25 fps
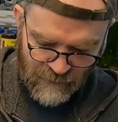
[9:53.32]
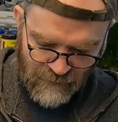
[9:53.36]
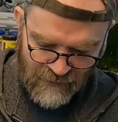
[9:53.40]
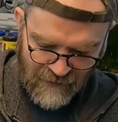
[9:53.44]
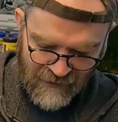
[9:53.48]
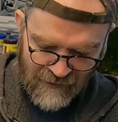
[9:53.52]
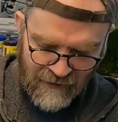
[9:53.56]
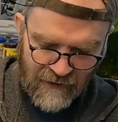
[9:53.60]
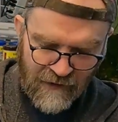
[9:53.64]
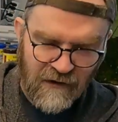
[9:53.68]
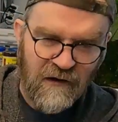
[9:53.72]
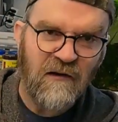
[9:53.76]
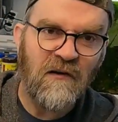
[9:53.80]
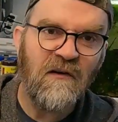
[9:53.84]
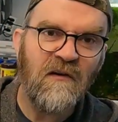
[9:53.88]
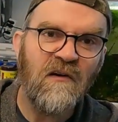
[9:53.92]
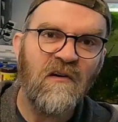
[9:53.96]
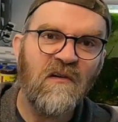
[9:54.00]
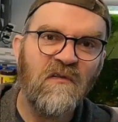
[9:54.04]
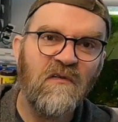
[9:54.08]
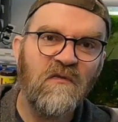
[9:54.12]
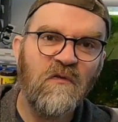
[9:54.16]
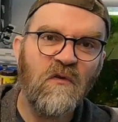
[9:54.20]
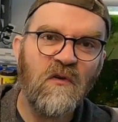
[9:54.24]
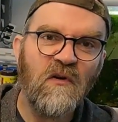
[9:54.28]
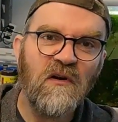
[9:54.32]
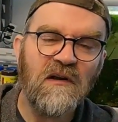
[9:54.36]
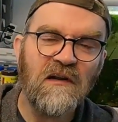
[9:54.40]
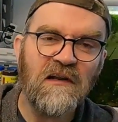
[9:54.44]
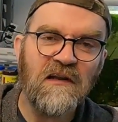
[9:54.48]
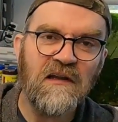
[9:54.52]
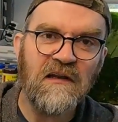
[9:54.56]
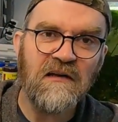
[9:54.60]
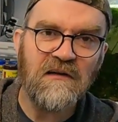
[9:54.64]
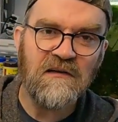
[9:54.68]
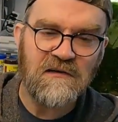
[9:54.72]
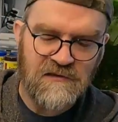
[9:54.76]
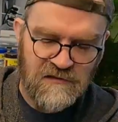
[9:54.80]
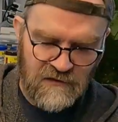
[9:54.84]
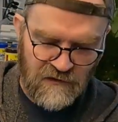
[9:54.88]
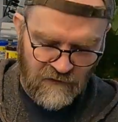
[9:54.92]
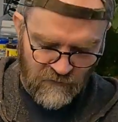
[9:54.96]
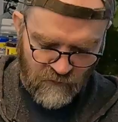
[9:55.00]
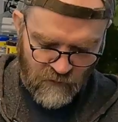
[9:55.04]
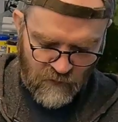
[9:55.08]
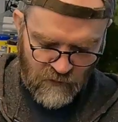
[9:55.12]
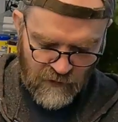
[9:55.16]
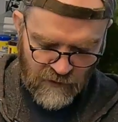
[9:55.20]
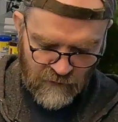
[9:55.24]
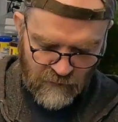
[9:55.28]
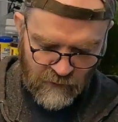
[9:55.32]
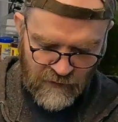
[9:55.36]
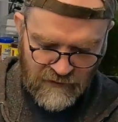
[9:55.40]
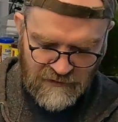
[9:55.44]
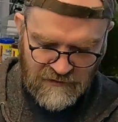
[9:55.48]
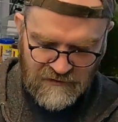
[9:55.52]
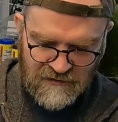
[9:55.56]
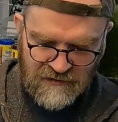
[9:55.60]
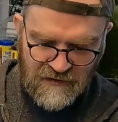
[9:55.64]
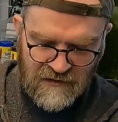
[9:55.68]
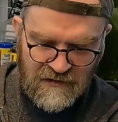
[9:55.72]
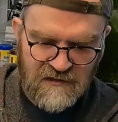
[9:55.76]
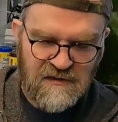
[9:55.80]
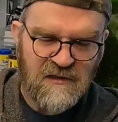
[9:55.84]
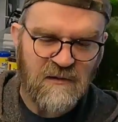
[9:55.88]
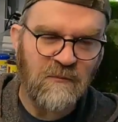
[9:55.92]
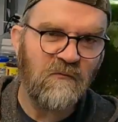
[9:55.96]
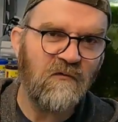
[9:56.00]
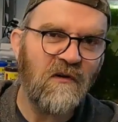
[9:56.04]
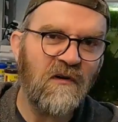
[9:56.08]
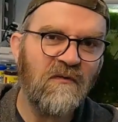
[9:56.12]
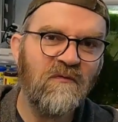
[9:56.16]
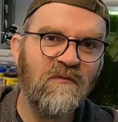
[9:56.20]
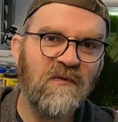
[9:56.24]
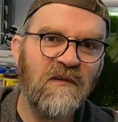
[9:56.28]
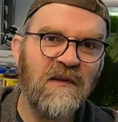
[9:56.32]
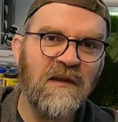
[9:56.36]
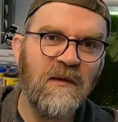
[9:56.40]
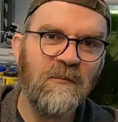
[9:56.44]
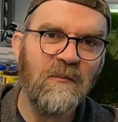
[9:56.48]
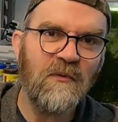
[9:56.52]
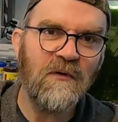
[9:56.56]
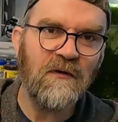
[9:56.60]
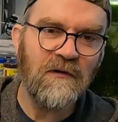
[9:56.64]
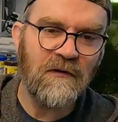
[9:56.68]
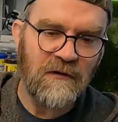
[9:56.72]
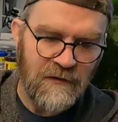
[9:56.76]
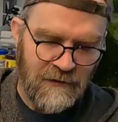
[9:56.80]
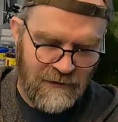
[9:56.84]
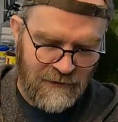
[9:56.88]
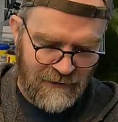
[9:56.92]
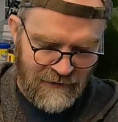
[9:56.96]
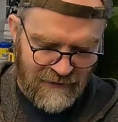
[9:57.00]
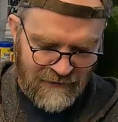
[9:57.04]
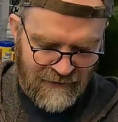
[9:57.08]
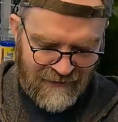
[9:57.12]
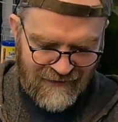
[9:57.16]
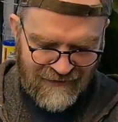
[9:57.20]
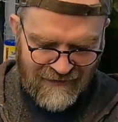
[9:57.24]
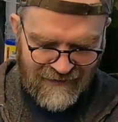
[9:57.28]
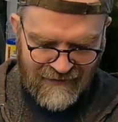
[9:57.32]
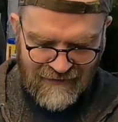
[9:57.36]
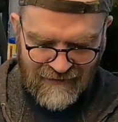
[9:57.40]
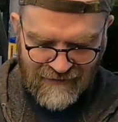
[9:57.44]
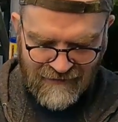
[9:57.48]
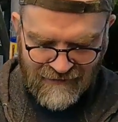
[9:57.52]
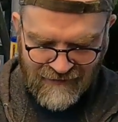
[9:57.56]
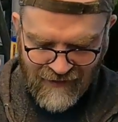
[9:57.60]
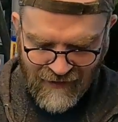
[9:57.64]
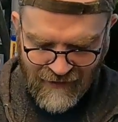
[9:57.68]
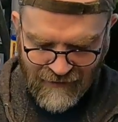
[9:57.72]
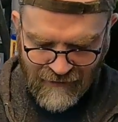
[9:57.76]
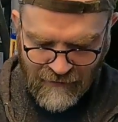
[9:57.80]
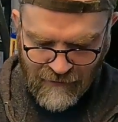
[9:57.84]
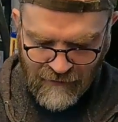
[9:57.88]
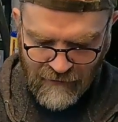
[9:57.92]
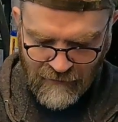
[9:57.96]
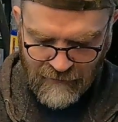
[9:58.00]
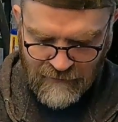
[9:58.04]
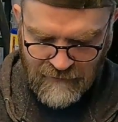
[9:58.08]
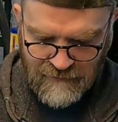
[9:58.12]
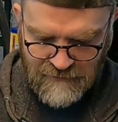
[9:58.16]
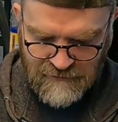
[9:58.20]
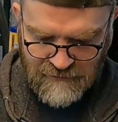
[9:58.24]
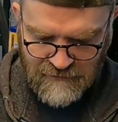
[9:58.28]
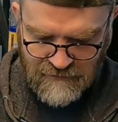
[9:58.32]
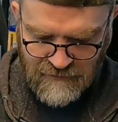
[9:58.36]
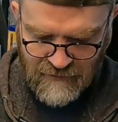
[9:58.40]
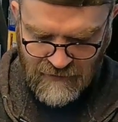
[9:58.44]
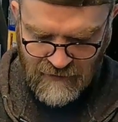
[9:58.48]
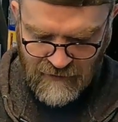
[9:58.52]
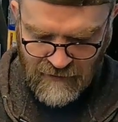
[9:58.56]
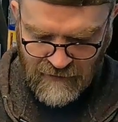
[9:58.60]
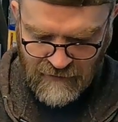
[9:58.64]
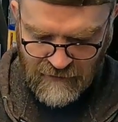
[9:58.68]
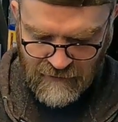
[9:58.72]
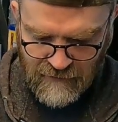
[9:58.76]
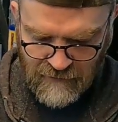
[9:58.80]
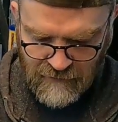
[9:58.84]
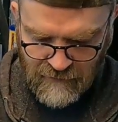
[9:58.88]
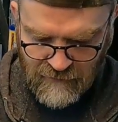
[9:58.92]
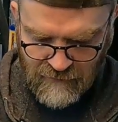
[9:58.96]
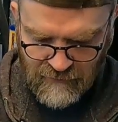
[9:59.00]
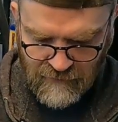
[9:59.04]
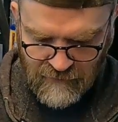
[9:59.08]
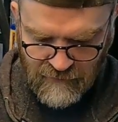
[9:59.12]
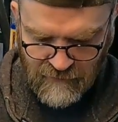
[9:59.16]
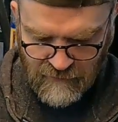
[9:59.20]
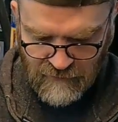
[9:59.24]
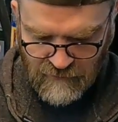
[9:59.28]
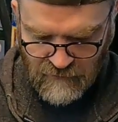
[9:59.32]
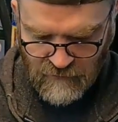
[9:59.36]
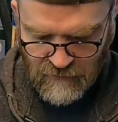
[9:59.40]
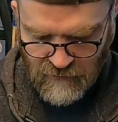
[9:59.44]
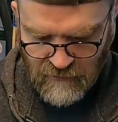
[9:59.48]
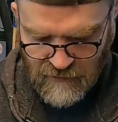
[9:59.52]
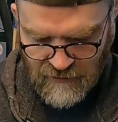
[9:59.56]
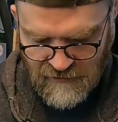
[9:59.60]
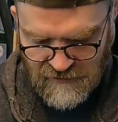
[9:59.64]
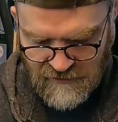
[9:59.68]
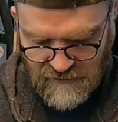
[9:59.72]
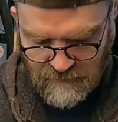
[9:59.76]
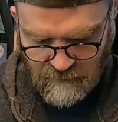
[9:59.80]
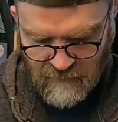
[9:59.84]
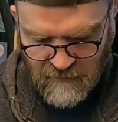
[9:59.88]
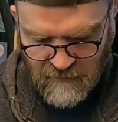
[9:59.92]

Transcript: per 40 litres of water, which is roughly about 10 gallons in the US